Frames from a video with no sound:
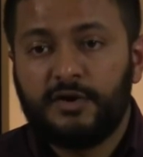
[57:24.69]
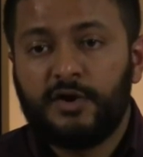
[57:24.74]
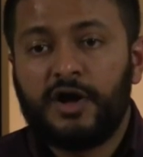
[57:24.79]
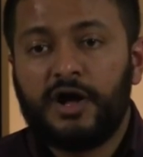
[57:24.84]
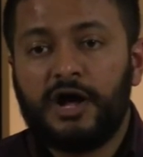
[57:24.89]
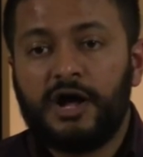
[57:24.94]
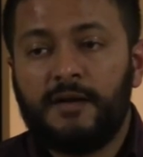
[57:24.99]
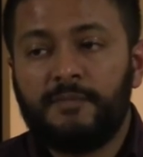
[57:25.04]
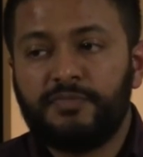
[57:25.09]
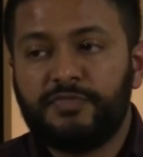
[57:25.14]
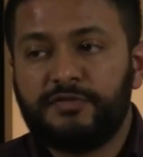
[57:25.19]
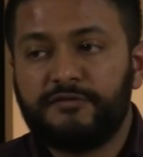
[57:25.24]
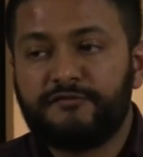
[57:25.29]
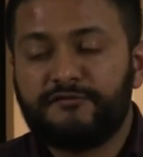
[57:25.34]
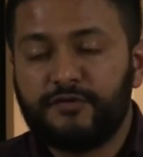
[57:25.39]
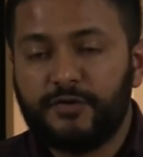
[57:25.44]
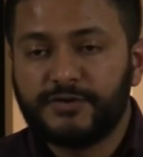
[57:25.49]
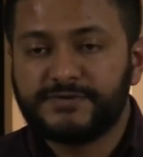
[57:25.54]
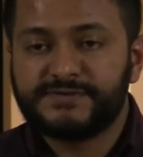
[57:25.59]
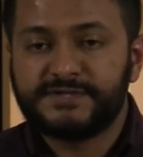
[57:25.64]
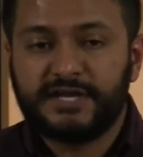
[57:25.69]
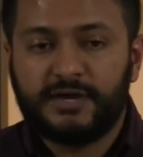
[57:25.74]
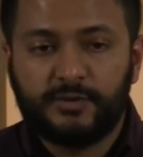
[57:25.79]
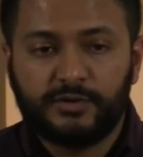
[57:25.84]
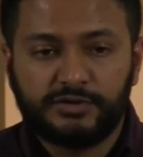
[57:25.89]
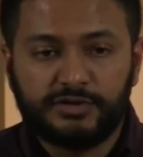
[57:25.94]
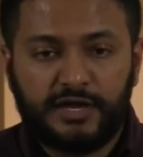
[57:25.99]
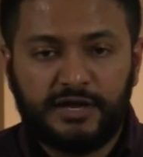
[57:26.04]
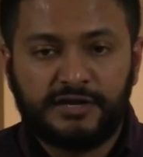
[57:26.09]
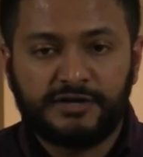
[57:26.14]
Um, the folks that I
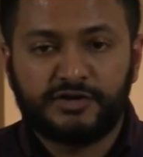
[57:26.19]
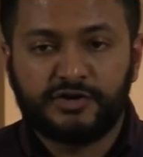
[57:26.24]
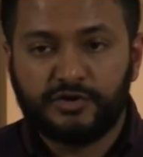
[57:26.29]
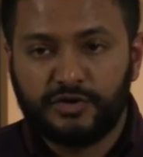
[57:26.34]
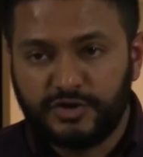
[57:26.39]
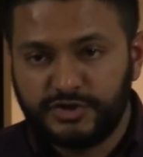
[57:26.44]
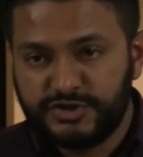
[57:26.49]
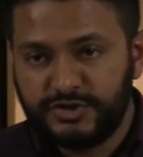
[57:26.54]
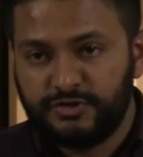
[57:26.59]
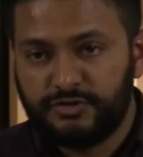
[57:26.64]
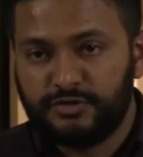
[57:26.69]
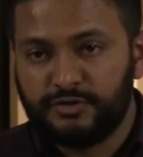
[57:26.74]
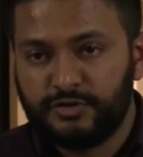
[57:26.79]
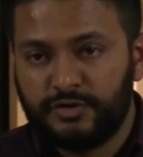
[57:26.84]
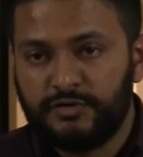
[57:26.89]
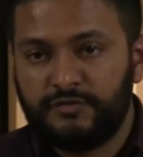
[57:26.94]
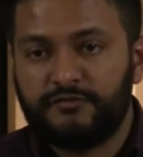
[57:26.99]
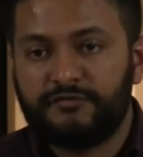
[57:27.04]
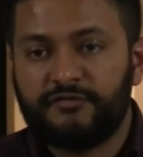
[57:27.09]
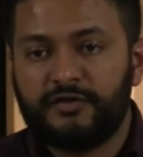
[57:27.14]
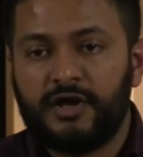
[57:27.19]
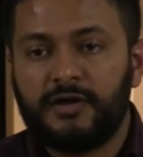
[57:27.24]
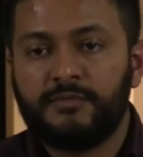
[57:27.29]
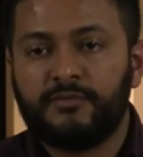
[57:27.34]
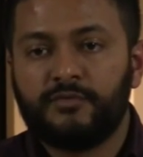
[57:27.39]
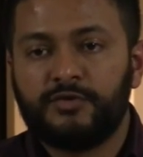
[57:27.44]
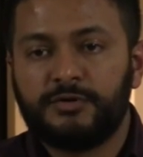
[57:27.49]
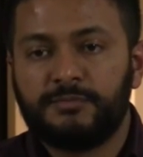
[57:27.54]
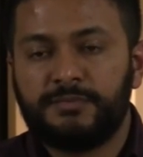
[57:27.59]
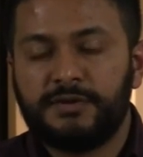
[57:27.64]
would encourage you to learn
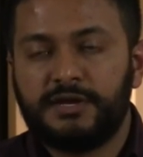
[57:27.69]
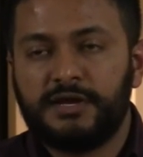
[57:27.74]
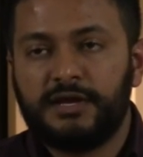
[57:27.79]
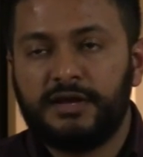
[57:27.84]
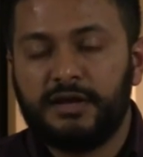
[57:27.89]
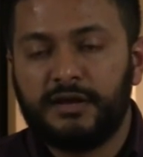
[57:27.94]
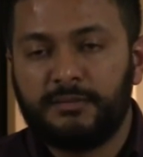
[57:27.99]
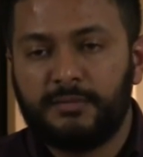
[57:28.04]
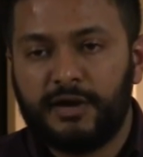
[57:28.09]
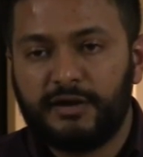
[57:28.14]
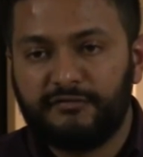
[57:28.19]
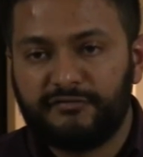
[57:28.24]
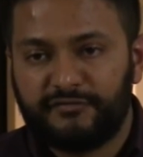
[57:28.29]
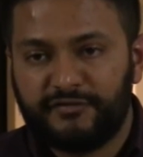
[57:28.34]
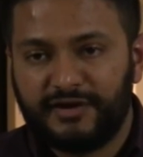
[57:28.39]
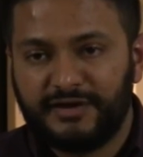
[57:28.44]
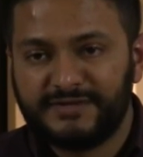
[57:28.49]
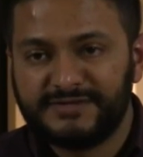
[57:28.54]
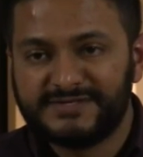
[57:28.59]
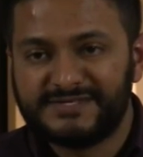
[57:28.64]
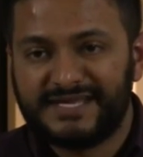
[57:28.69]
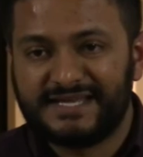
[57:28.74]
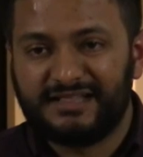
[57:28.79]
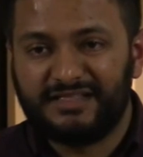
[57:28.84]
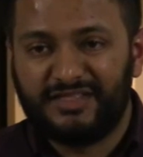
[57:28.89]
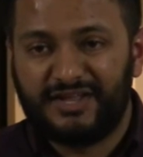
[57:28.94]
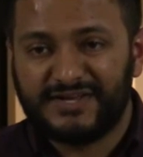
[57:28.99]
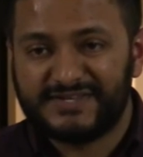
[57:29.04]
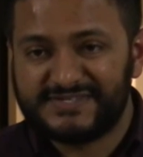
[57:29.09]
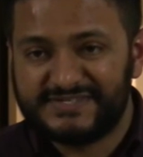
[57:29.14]
from would be my friends at
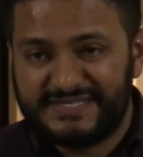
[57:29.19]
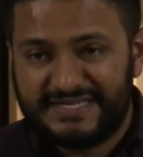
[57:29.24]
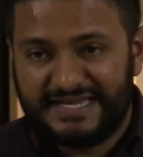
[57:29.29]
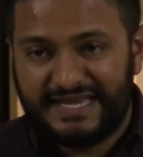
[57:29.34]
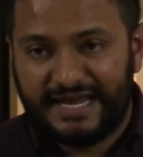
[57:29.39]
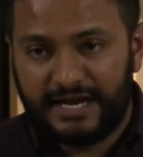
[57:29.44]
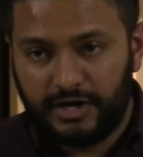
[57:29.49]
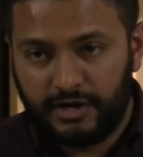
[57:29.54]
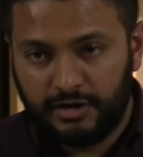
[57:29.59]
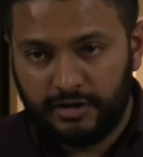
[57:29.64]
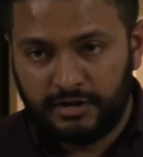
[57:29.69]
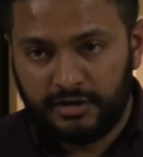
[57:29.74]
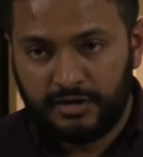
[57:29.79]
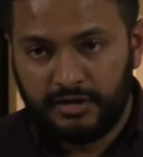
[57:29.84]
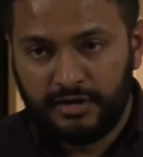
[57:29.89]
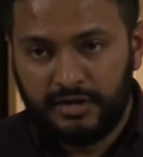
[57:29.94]
Luxie Hair.